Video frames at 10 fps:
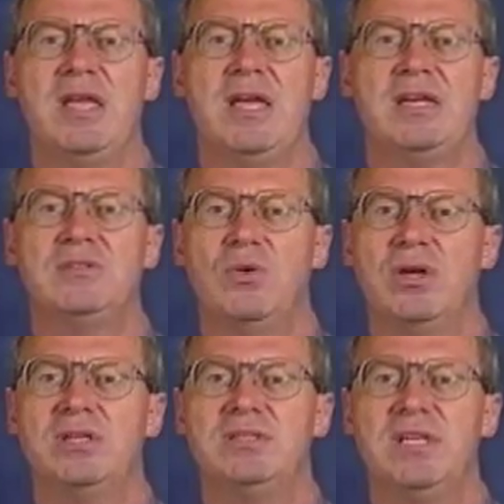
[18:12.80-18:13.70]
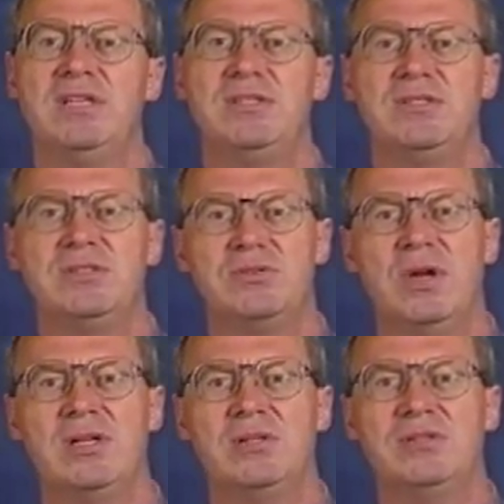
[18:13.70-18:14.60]
as organizations
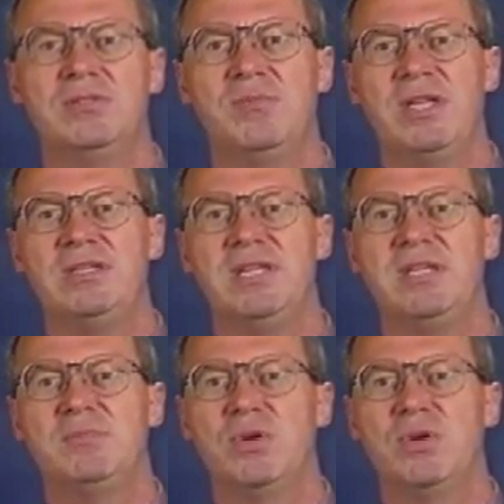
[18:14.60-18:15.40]
struggle to maintain